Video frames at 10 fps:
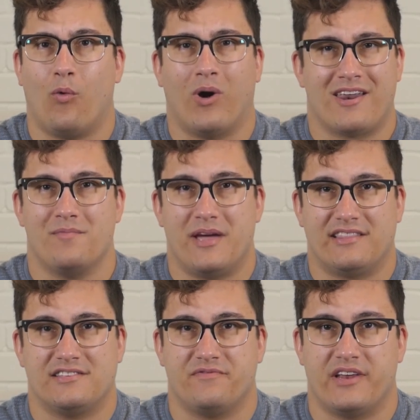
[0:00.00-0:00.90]
wanted to
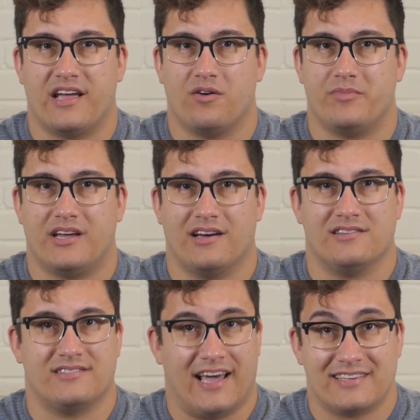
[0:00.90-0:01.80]
make this video
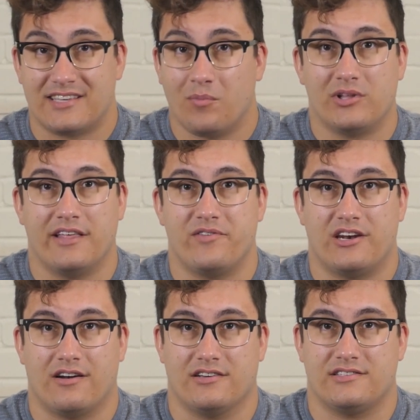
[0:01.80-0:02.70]
because as someone living
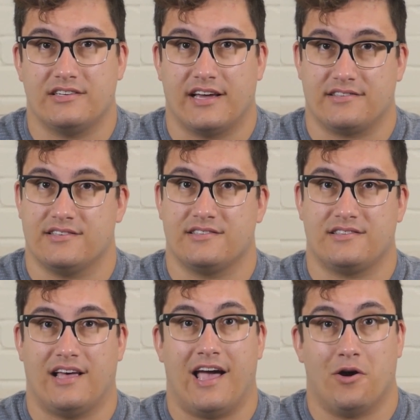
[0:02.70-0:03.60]
in Austin,
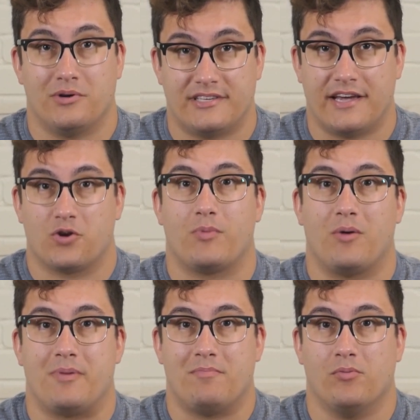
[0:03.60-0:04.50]
Texas, I always hear
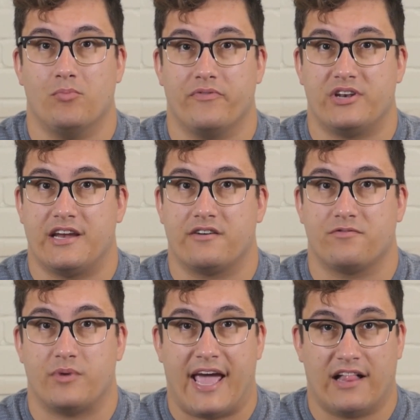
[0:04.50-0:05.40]
about people moving here
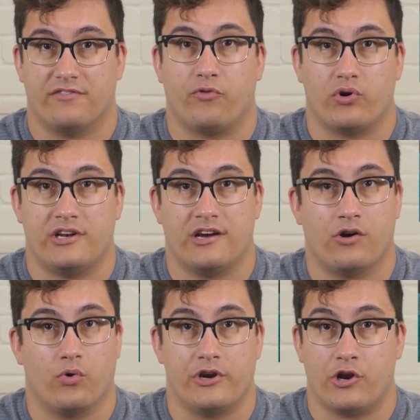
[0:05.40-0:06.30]
from California
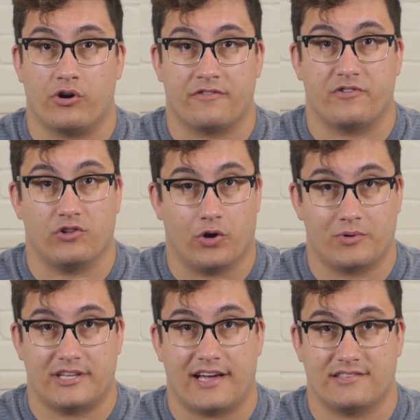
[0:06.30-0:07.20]
or New York for
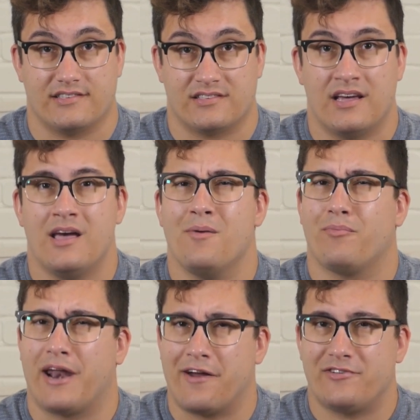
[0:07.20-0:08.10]
lower taxes.
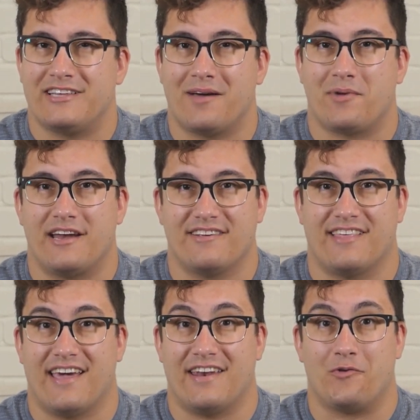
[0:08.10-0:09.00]
But every time I hear
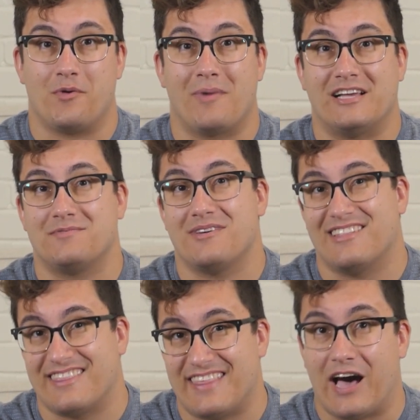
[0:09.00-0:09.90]
that, it reminds me of
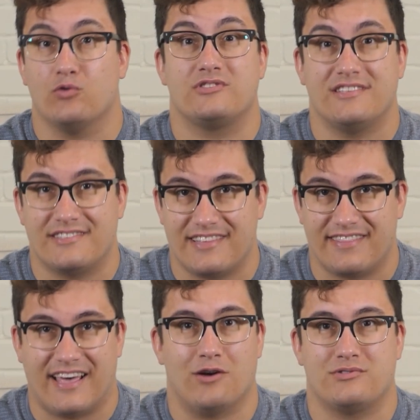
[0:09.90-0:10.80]
the thousands and
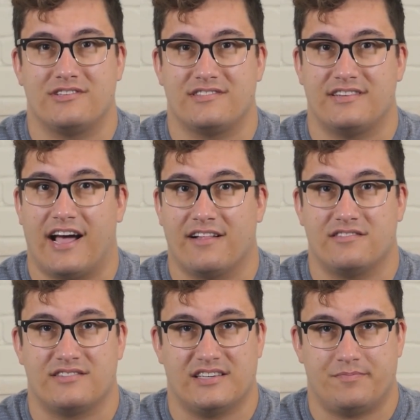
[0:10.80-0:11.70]
thousands of
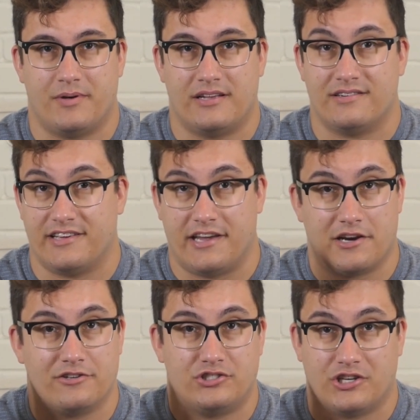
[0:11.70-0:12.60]
dollars I spend a
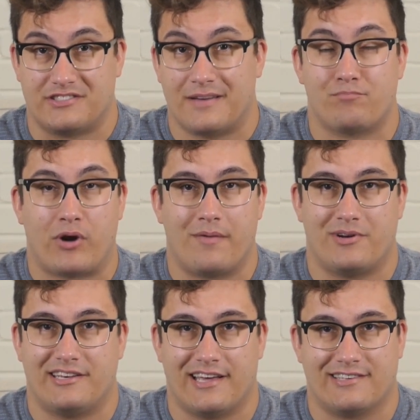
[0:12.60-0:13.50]
year just on
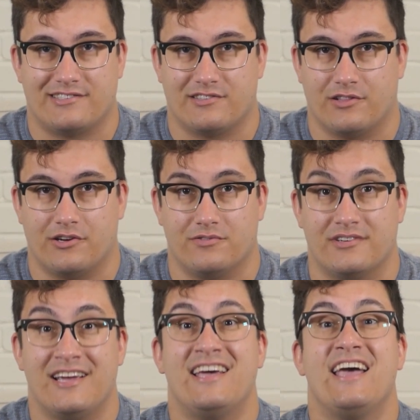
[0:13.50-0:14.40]
property taxes alone.